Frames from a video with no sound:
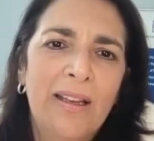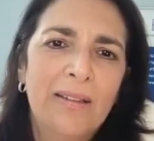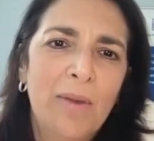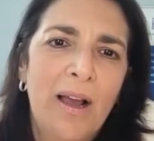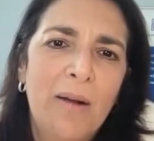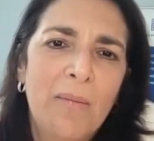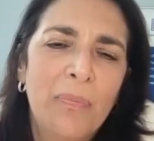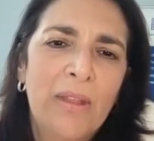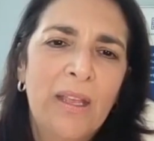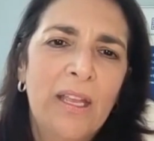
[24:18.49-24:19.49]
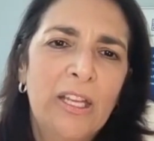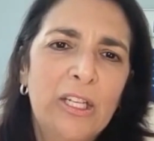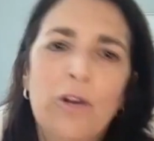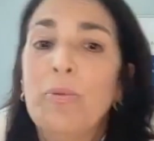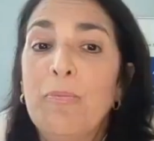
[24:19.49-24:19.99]

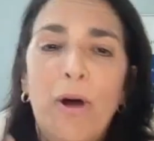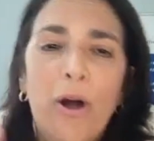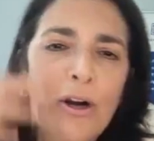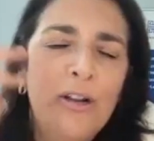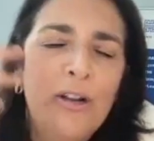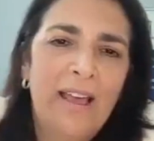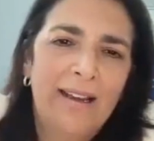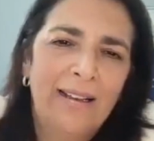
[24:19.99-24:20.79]
and be part of that